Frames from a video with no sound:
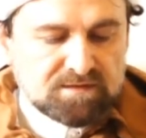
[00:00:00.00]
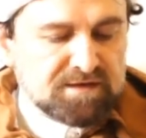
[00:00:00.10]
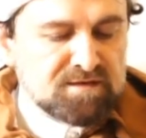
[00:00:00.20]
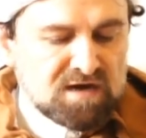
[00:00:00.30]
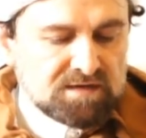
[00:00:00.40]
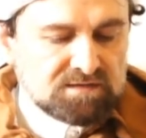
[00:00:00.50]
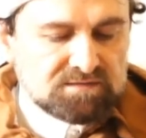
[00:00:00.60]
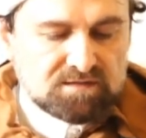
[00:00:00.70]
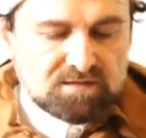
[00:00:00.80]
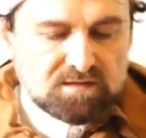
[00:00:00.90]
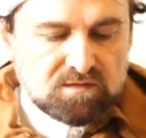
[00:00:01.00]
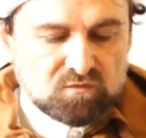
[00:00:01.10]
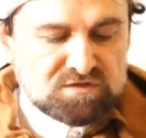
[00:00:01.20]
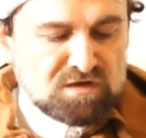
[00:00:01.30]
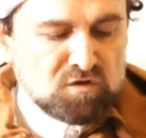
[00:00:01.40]
The imaret
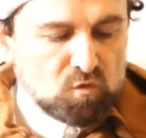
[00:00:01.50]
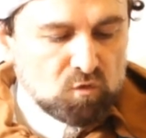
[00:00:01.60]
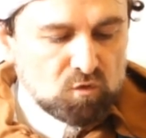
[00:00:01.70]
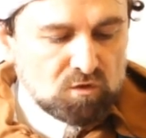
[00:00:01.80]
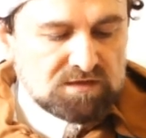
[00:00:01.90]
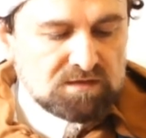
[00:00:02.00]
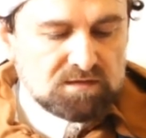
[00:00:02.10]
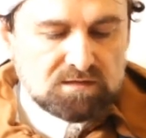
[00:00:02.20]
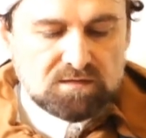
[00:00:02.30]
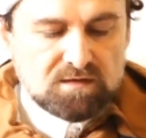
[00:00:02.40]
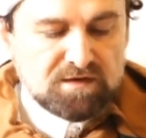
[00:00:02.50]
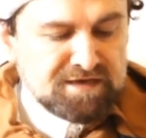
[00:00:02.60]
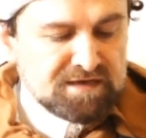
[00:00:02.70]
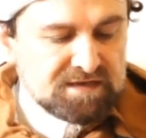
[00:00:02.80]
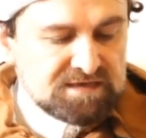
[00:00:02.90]
was an old
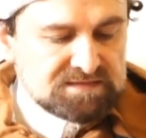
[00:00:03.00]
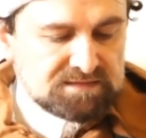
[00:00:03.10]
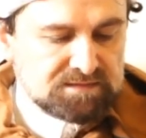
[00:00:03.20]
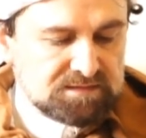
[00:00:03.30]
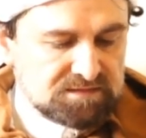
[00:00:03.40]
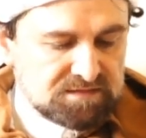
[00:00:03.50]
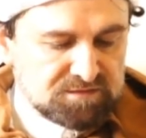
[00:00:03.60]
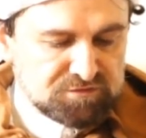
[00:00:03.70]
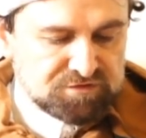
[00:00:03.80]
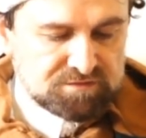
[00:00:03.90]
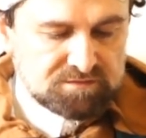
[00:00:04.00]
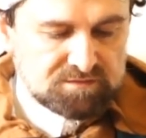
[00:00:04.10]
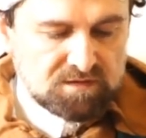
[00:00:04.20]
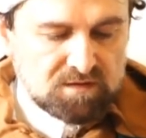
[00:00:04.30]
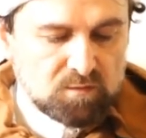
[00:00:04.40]
Near Eastern
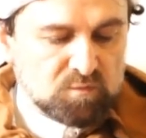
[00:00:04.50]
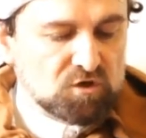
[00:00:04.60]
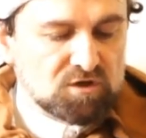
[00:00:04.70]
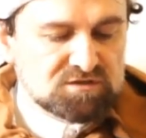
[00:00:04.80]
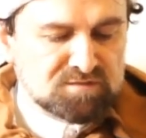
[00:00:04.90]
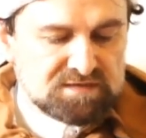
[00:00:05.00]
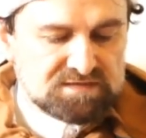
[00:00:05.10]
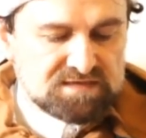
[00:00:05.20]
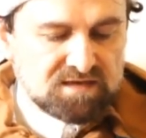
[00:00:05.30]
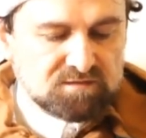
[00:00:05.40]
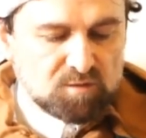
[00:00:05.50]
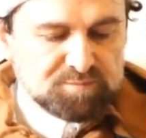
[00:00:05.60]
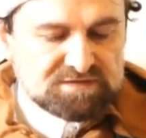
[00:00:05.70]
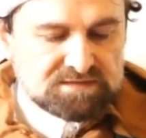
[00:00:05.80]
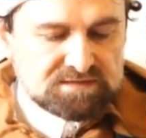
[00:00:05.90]
institution which Ottomans had
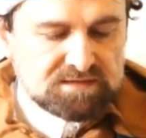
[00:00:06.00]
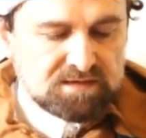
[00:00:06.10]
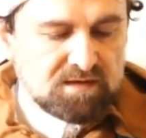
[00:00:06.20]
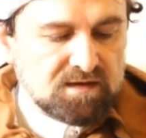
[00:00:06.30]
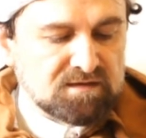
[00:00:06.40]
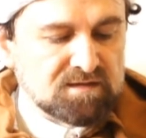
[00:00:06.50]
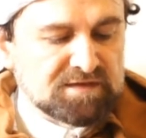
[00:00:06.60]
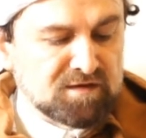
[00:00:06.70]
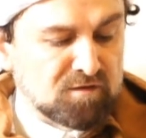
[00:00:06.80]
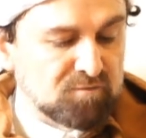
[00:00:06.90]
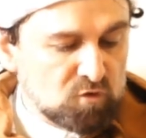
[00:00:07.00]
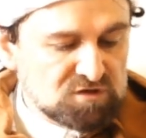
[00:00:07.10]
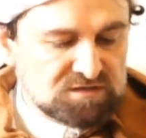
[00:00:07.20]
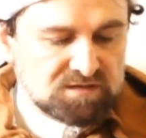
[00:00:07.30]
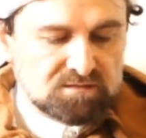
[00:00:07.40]
adopted in the building of
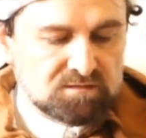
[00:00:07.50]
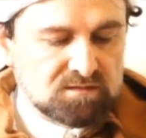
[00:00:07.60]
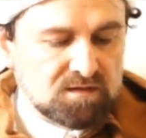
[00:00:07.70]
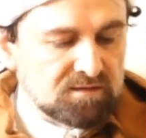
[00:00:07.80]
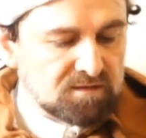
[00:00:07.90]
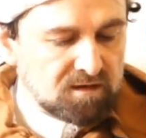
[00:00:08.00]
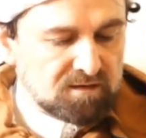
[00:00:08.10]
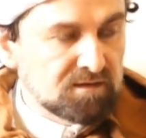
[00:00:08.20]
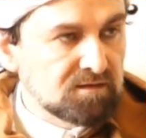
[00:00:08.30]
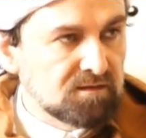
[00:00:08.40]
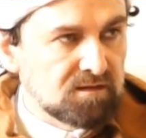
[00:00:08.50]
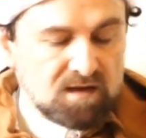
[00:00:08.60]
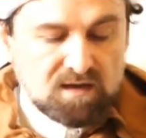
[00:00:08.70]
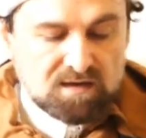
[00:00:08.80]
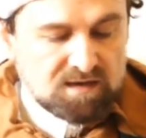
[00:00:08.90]
Bursa, Edirne,
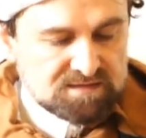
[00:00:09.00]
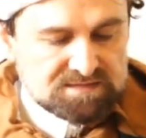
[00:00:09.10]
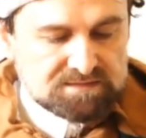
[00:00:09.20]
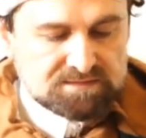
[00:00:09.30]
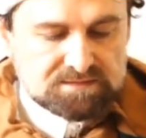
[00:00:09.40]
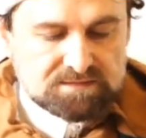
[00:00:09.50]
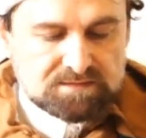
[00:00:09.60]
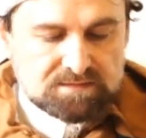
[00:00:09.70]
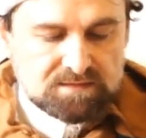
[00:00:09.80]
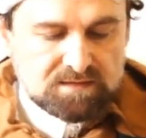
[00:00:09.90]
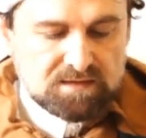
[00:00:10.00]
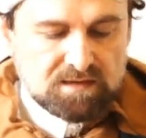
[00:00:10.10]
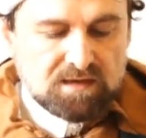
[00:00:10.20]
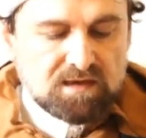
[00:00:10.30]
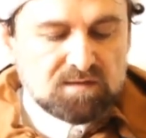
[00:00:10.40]
and other cities.
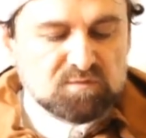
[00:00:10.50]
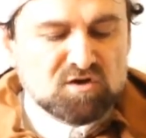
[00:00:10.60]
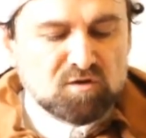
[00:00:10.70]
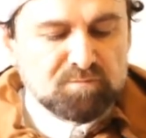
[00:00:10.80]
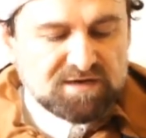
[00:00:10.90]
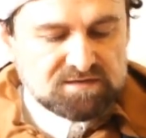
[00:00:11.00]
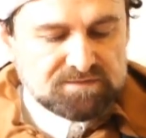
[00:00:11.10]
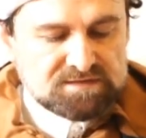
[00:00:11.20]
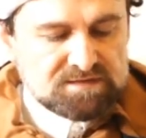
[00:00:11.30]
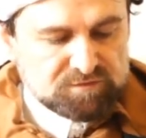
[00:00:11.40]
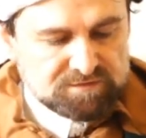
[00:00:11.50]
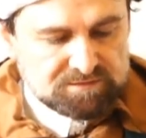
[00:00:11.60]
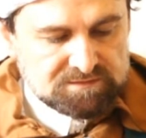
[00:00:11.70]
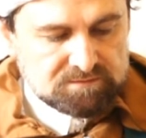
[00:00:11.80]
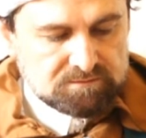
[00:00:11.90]
It was a complex of
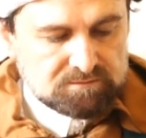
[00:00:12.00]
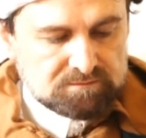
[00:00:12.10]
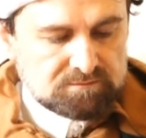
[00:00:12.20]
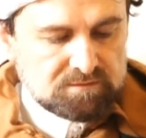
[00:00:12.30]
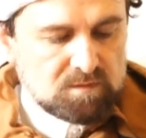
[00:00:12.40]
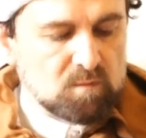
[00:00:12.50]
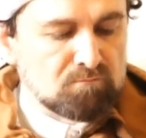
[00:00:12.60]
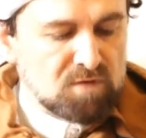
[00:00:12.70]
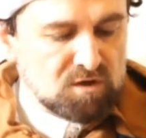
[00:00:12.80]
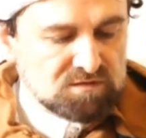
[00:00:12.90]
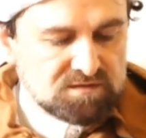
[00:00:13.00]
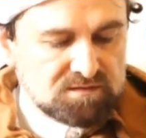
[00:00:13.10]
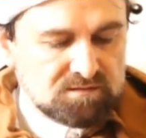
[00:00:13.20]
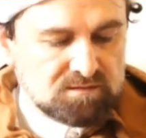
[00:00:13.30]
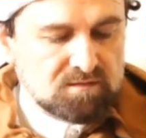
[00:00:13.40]
institutions mosque,
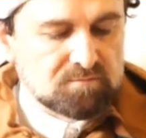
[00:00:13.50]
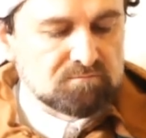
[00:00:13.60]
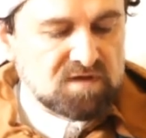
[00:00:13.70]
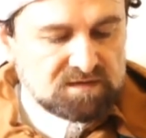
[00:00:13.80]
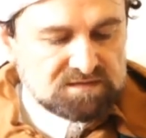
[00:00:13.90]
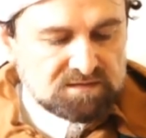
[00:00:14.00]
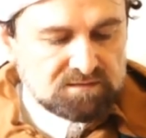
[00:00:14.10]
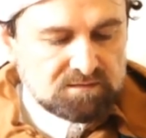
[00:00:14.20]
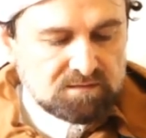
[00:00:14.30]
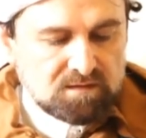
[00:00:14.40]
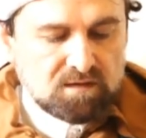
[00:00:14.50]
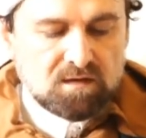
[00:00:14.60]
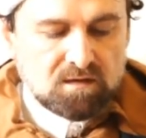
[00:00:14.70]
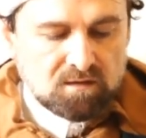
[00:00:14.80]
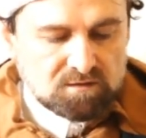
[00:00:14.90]
madrasa,
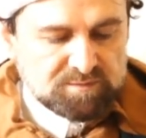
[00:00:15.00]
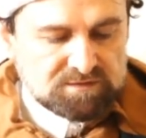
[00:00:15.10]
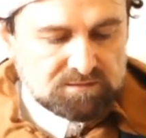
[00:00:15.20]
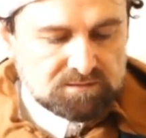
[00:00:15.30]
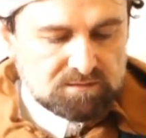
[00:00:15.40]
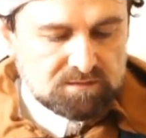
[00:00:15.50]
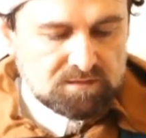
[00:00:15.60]
hospital,